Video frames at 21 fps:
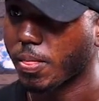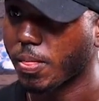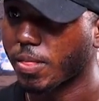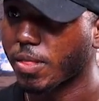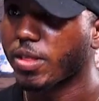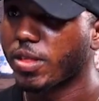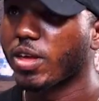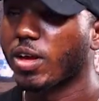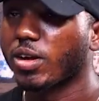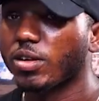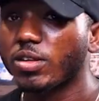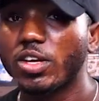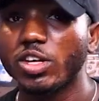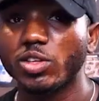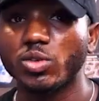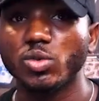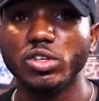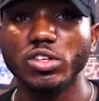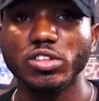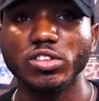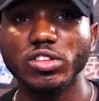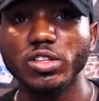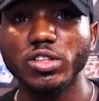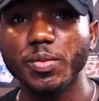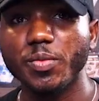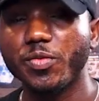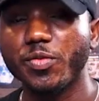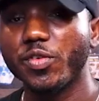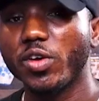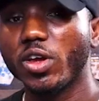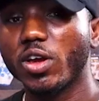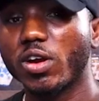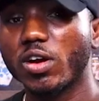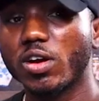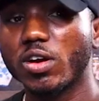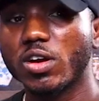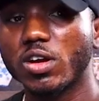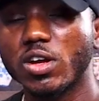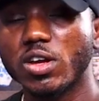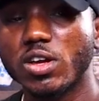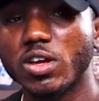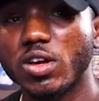Yeah. So this deepfake
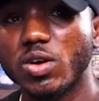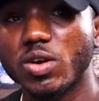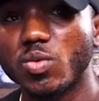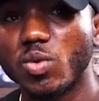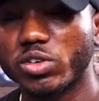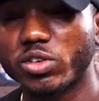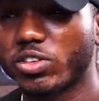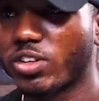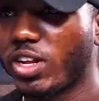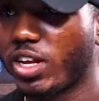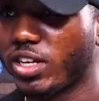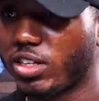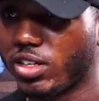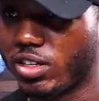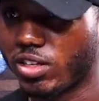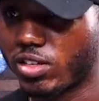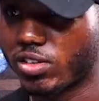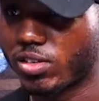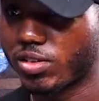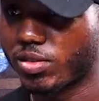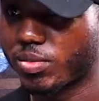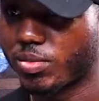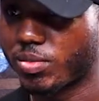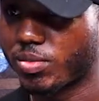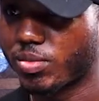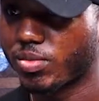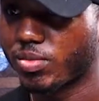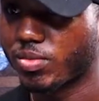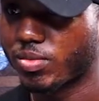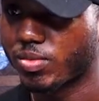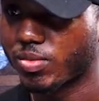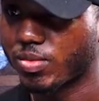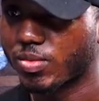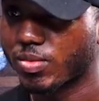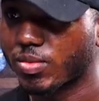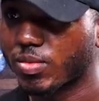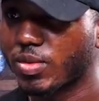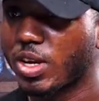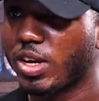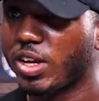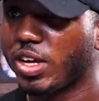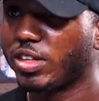works like this. It can make you see.
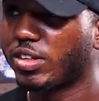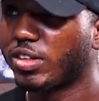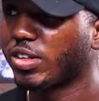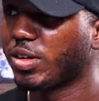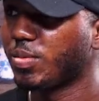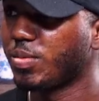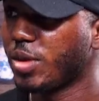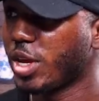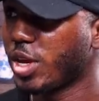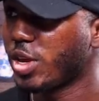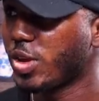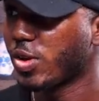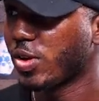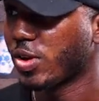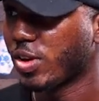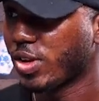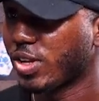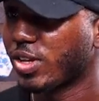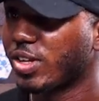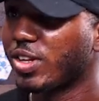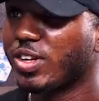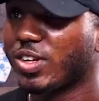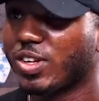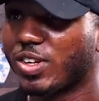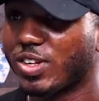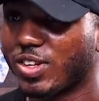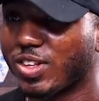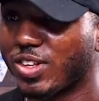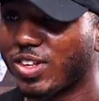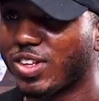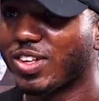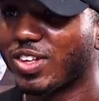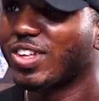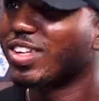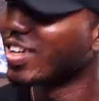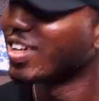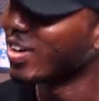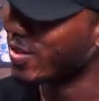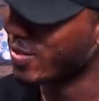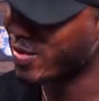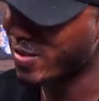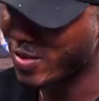It can make you say what you didn't.
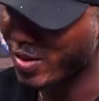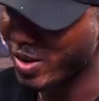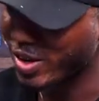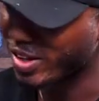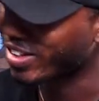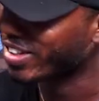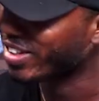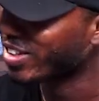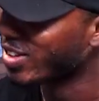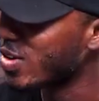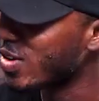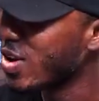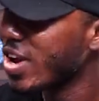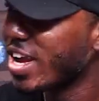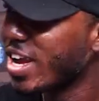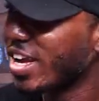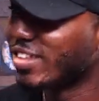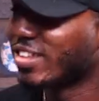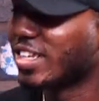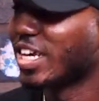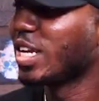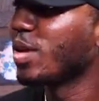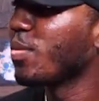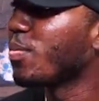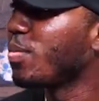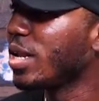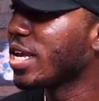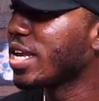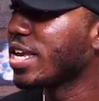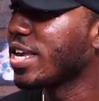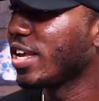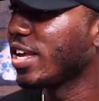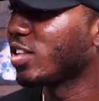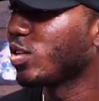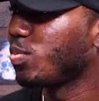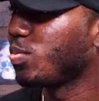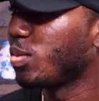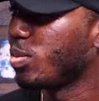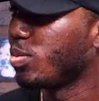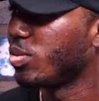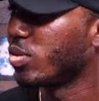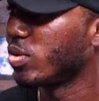Of course. So it can implicate
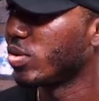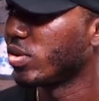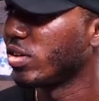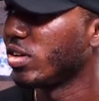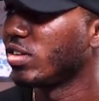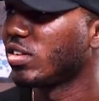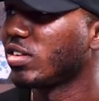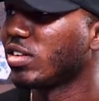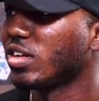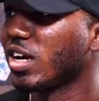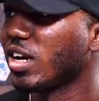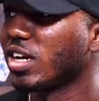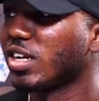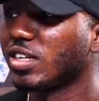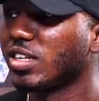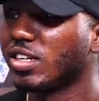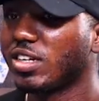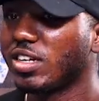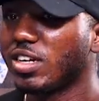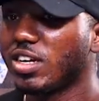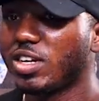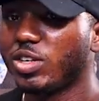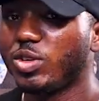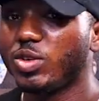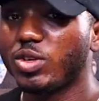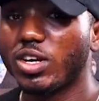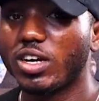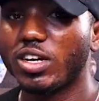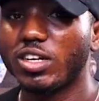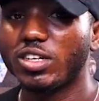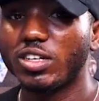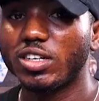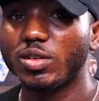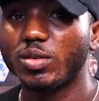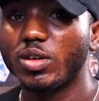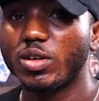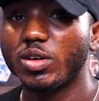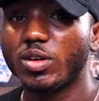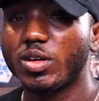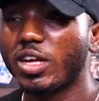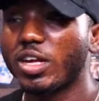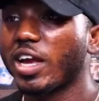people. Mm-hmm.
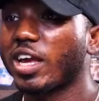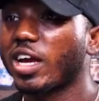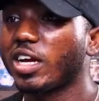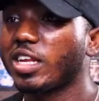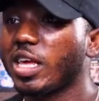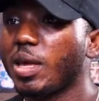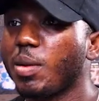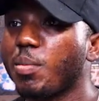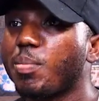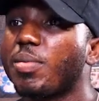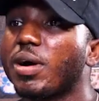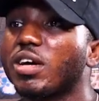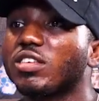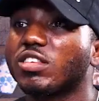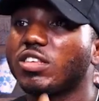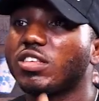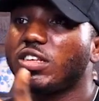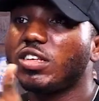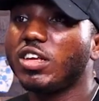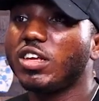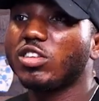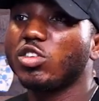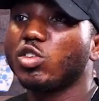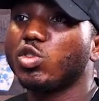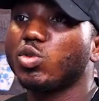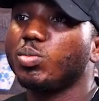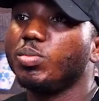I can impersonate to be